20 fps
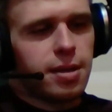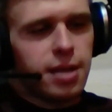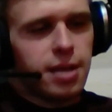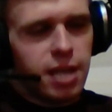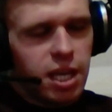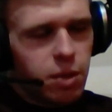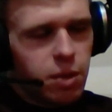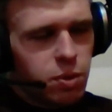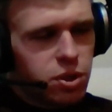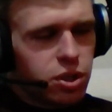
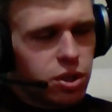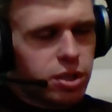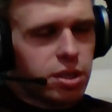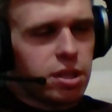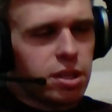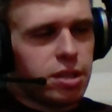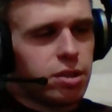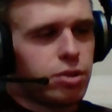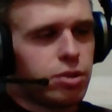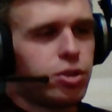it was just a
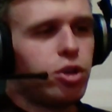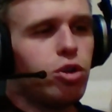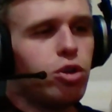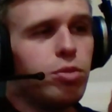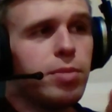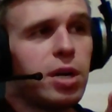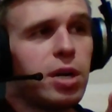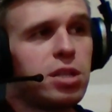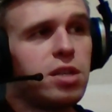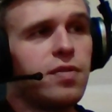little too
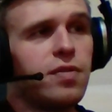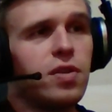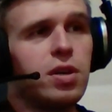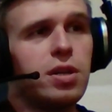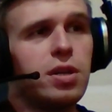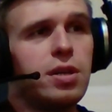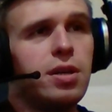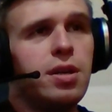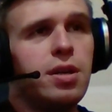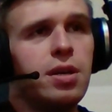much of
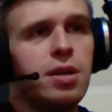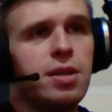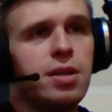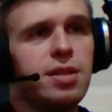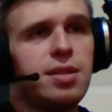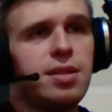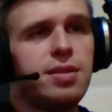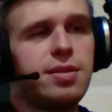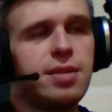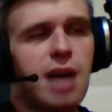a
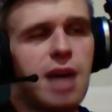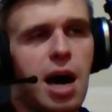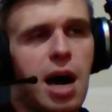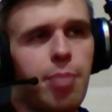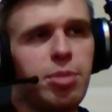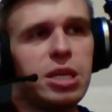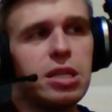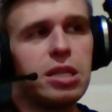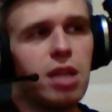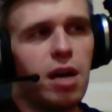
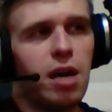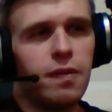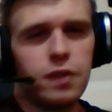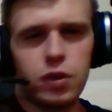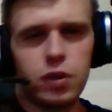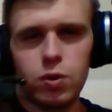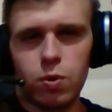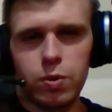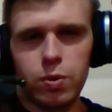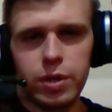soppy love
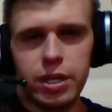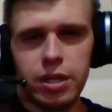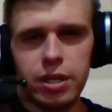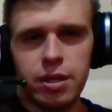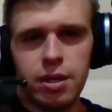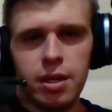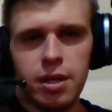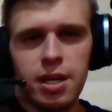story.